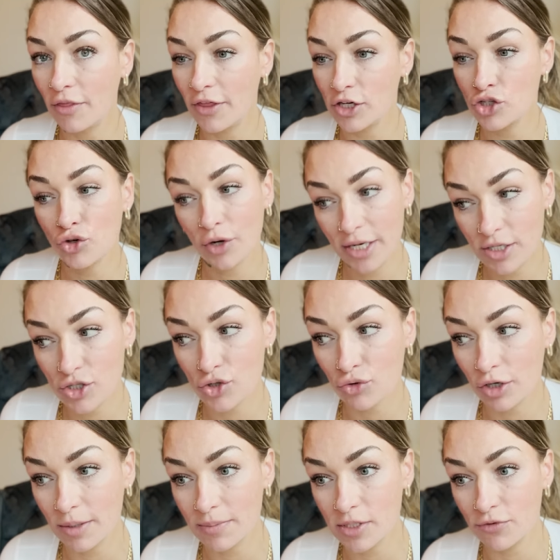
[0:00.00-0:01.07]
the
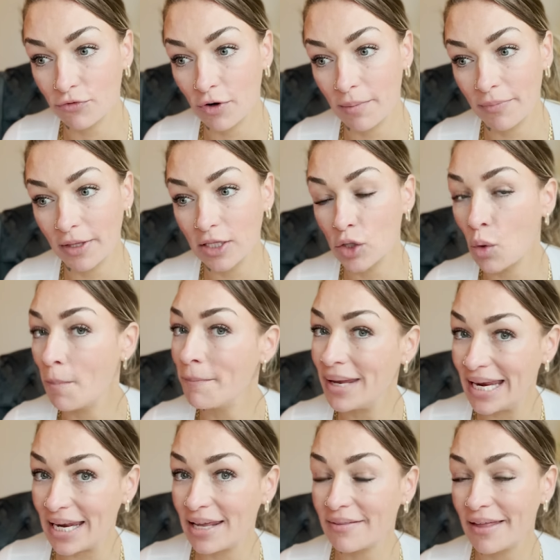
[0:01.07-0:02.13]
transcripts from the little meeting